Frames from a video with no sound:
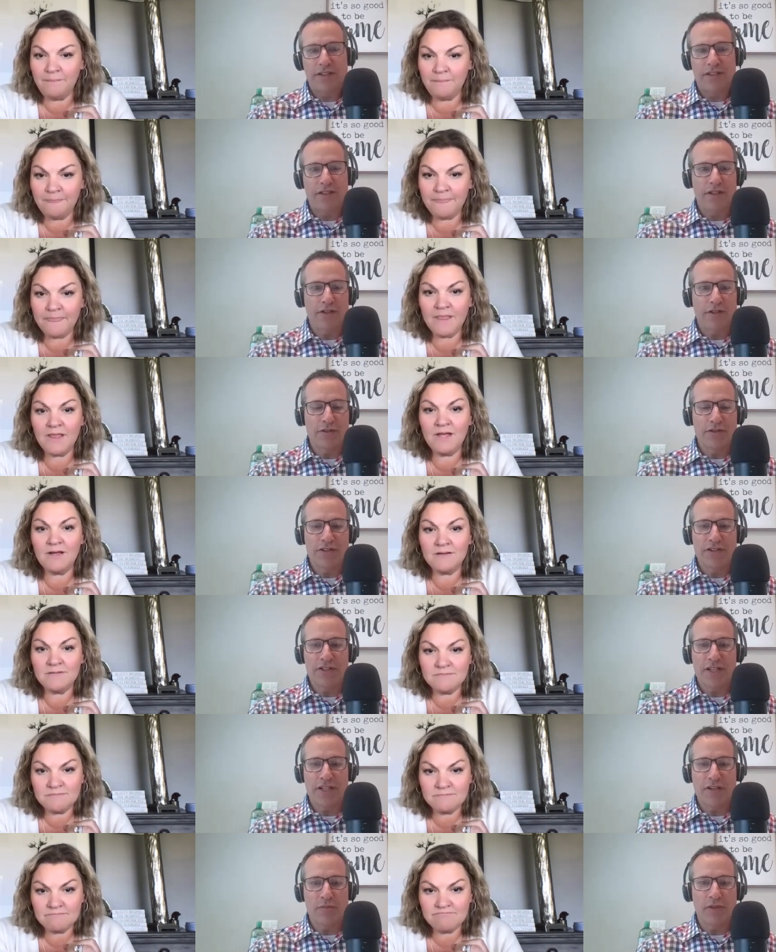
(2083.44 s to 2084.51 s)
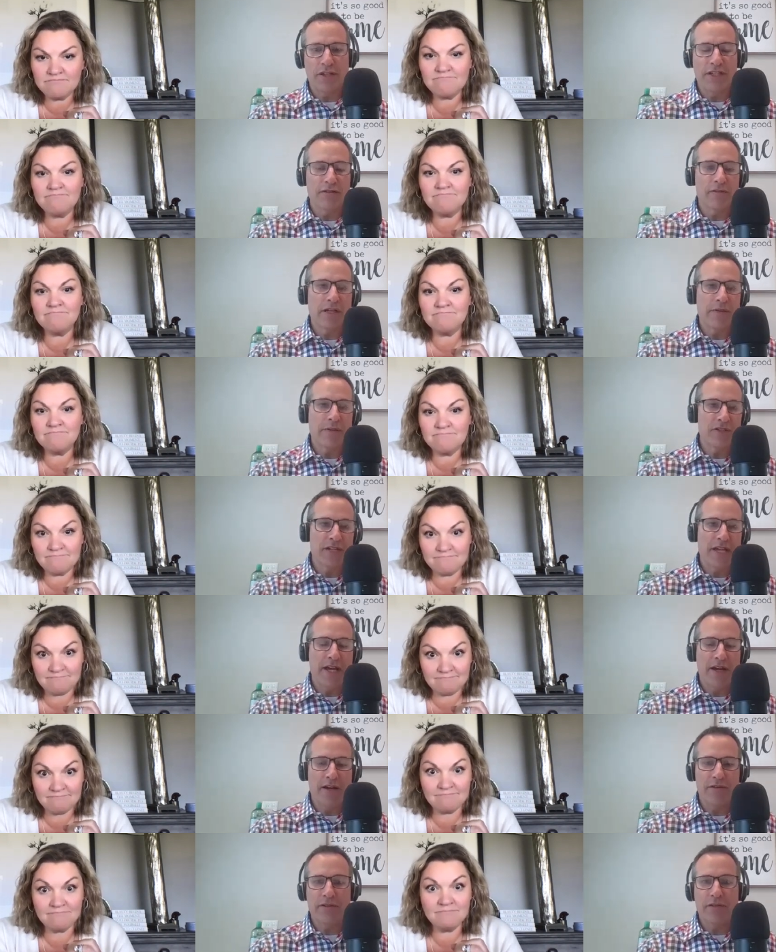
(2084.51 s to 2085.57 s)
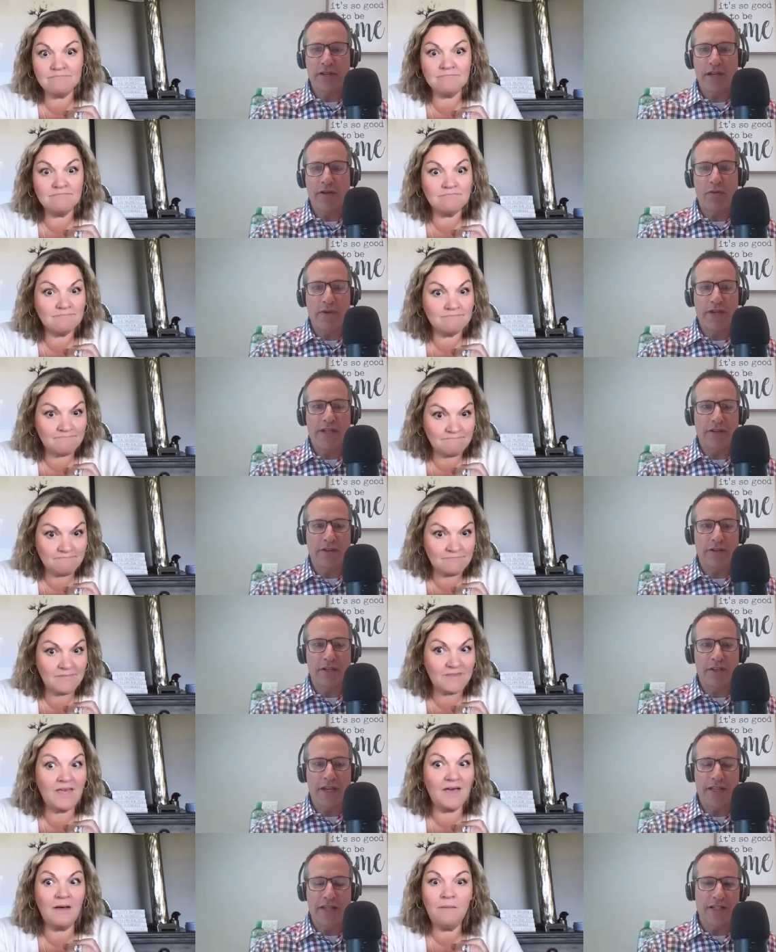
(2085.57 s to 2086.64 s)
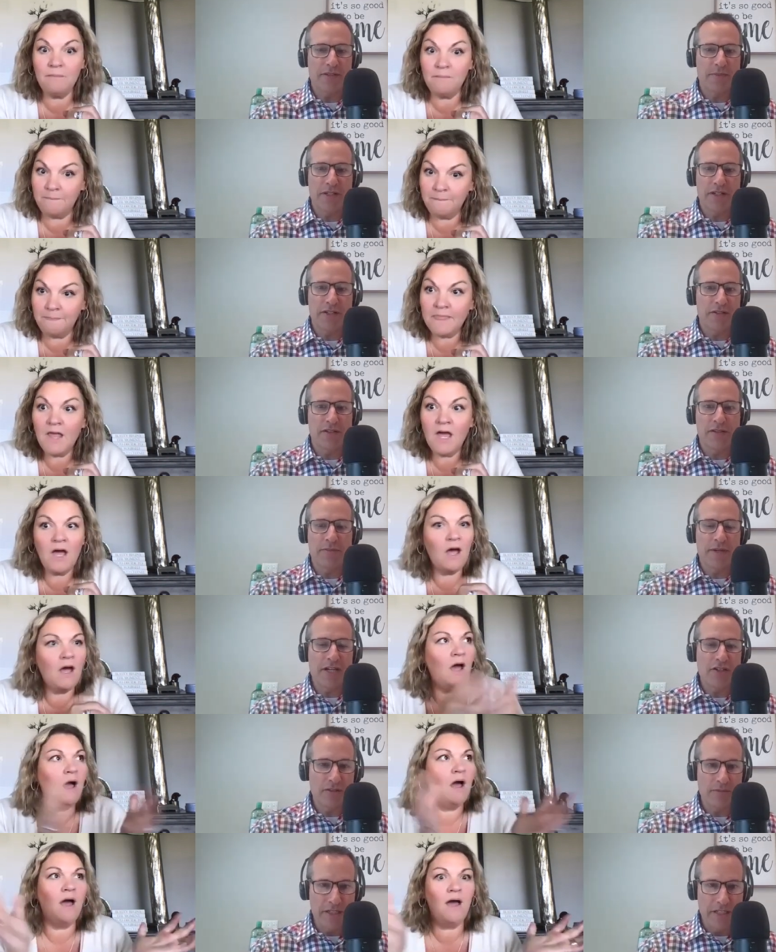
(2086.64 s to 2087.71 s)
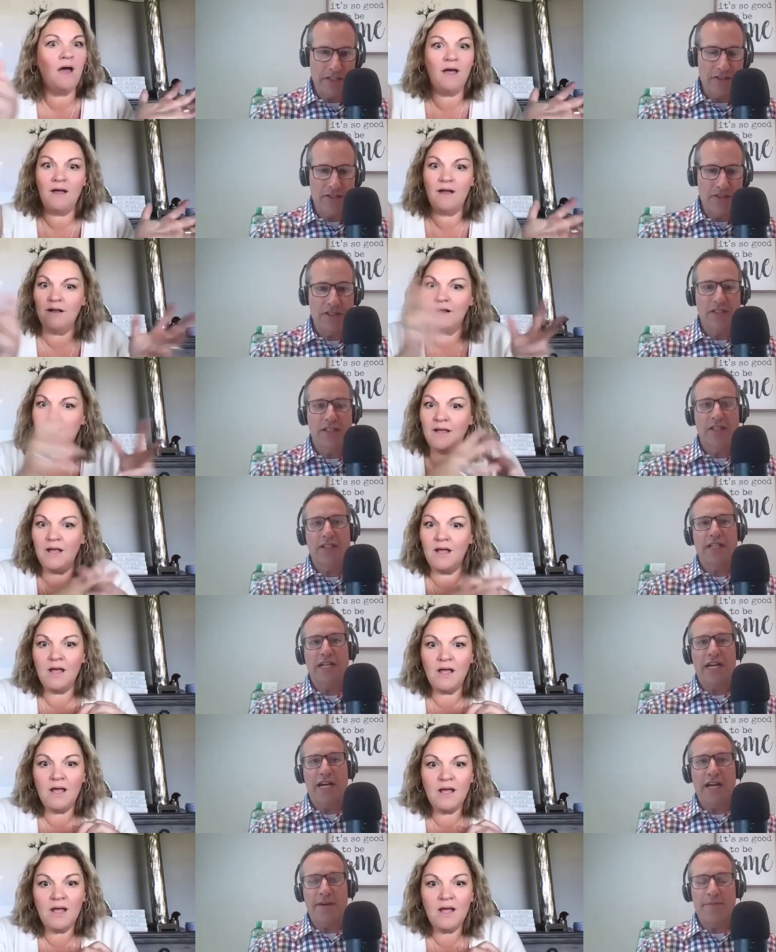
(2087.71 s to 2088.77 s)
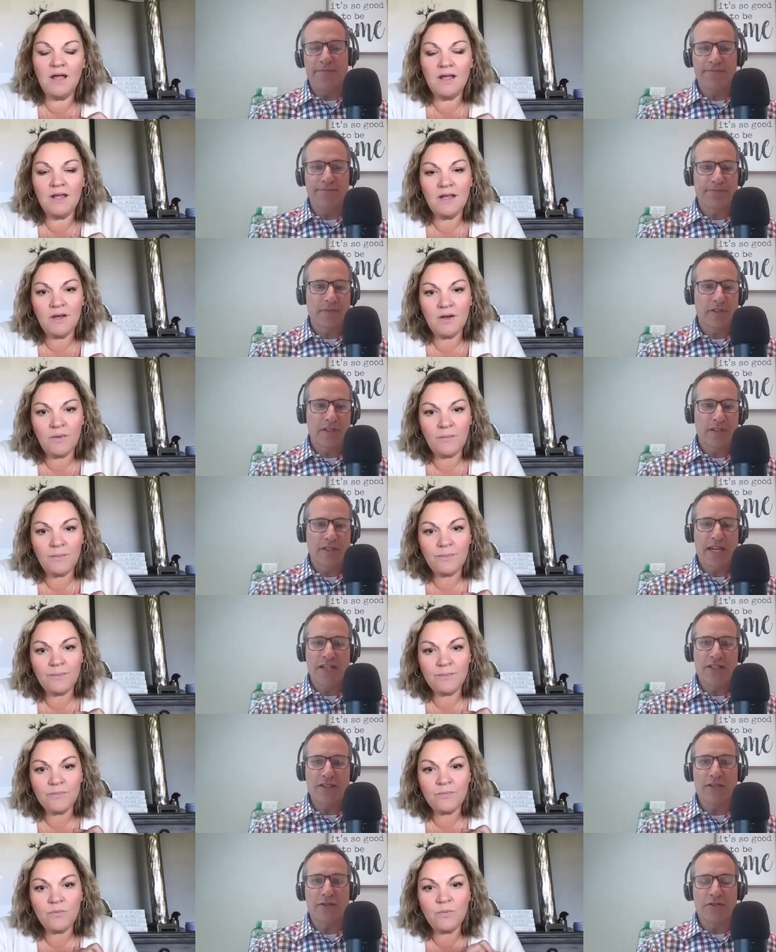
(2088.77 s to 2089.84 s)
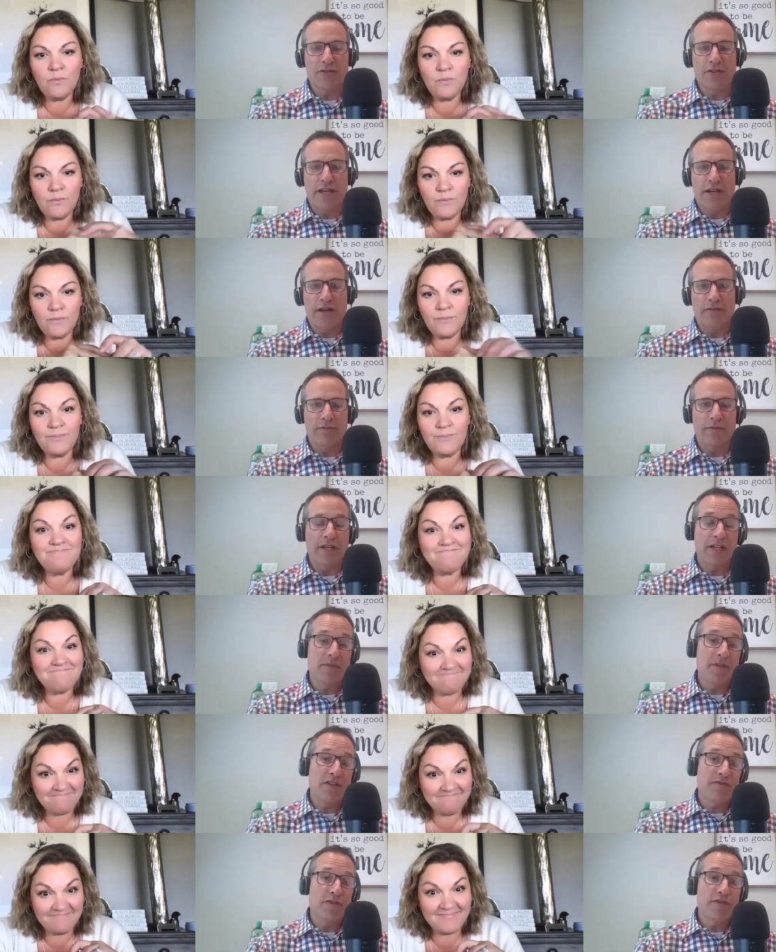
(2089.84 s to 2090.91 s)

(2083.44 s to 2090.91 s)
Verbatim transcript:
Speaker 1: you know, you could say your blended rate was down. Okay, well, we can look at that. That's because of the patient mix. Um, caseloads are down. That could be a